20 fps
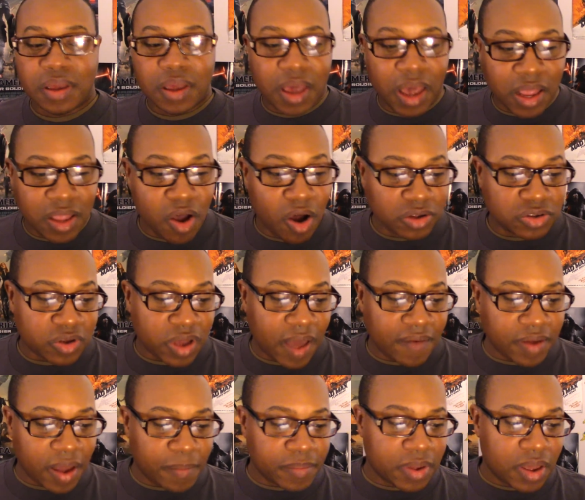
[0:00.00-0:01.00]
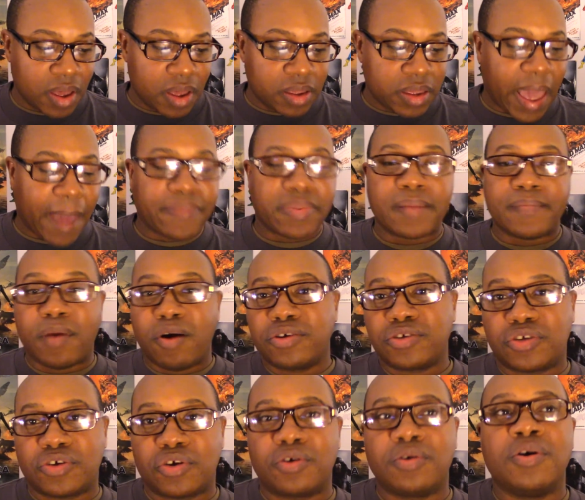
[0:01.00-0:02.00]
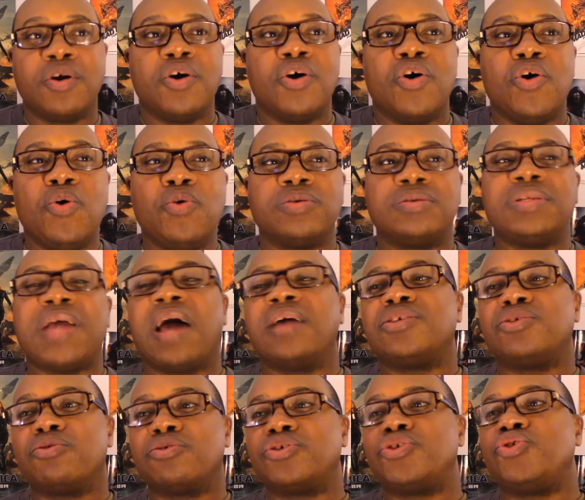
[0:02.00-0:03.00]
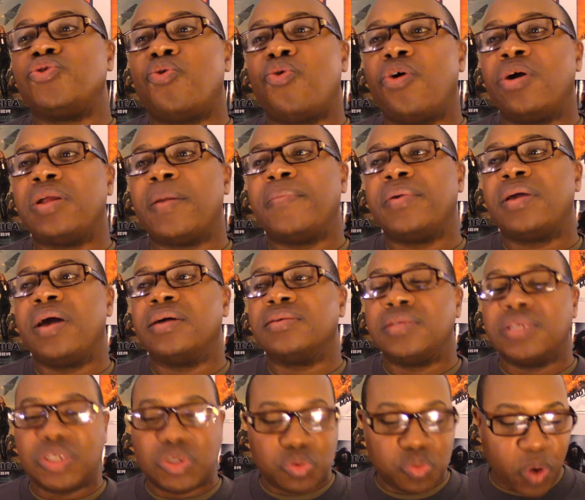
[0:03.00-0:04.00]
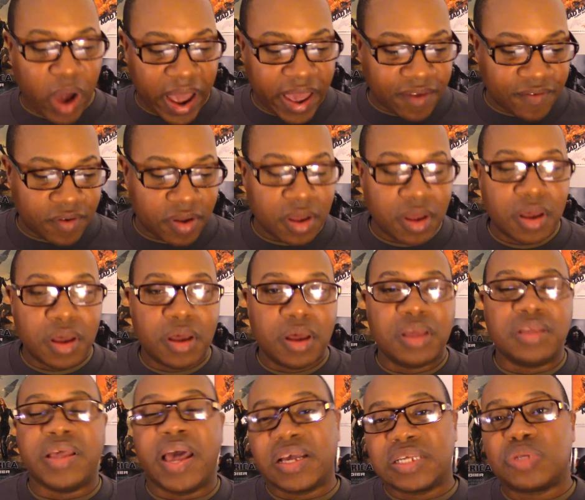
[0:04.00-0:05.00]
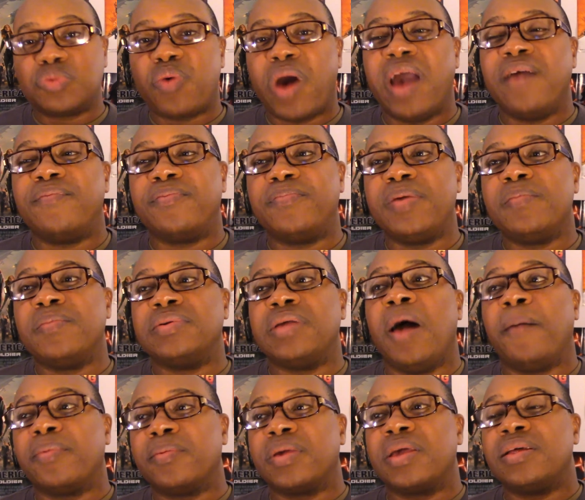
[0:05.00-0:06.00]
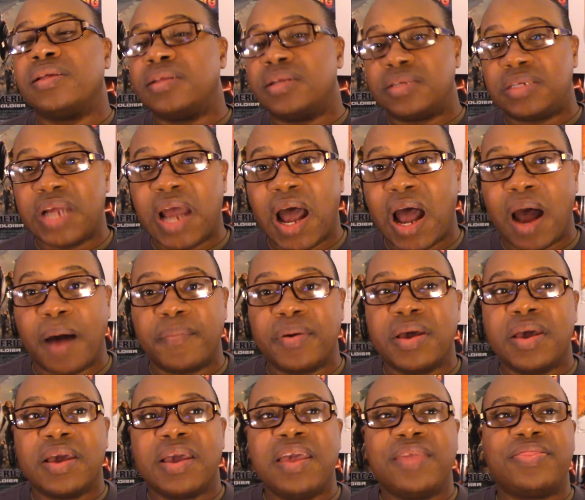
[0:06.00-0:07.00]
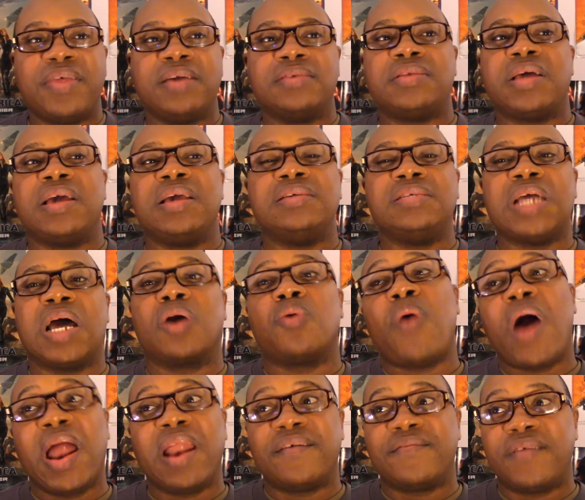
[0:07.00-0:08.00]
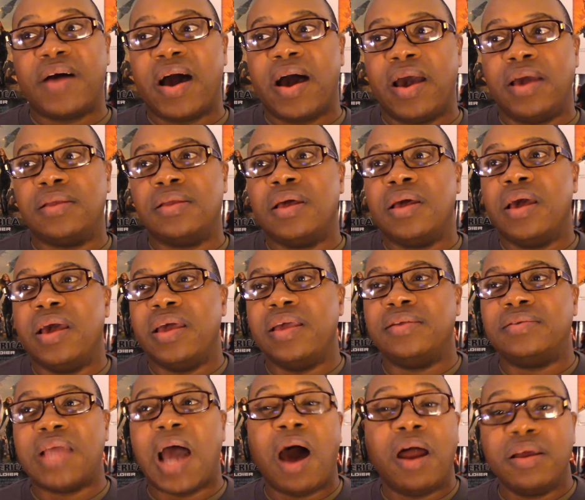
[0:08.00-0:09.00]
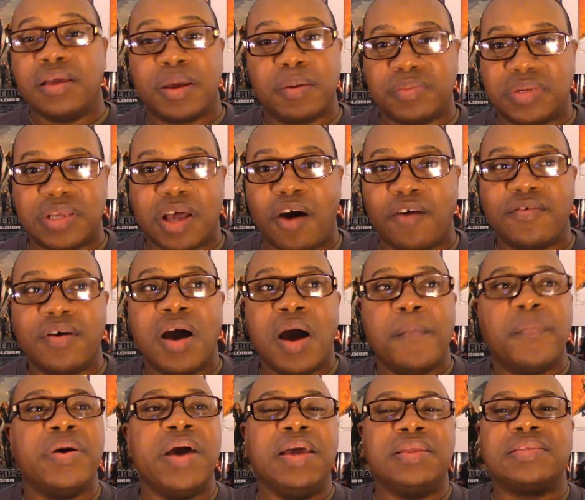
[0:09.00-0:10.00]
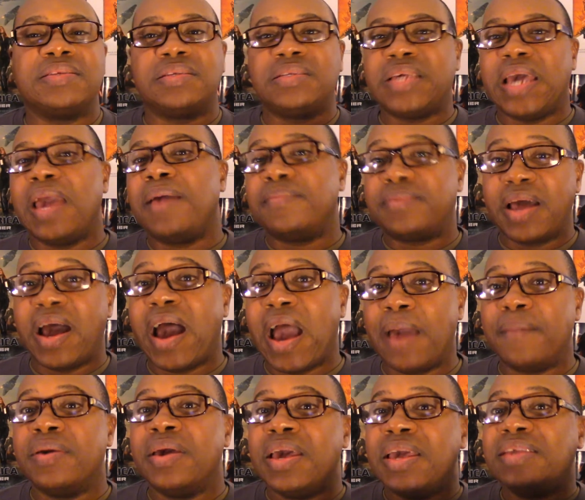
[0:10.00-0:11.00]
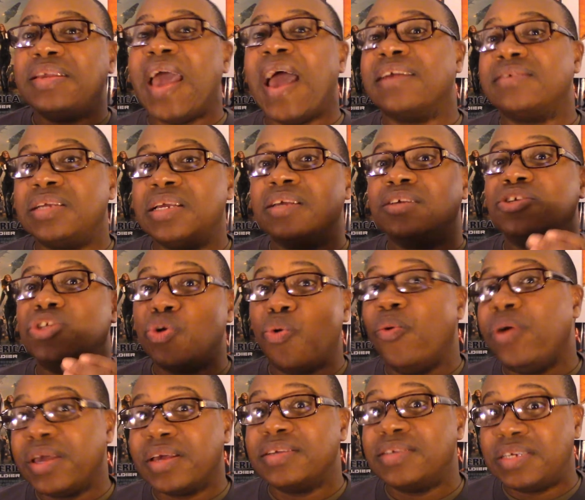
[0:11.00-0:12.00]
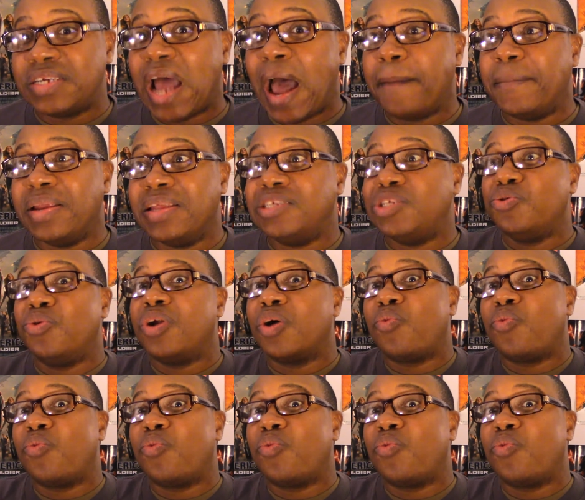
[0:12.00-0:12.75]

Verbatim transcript: And you also have um, Captain Mercer, who's not so sure that because his wife his ex-wife pretty much helping him get a job, he thinks that he's not qualified and he's doubting himself. But at the same time, he actually is doing his job and he's doing it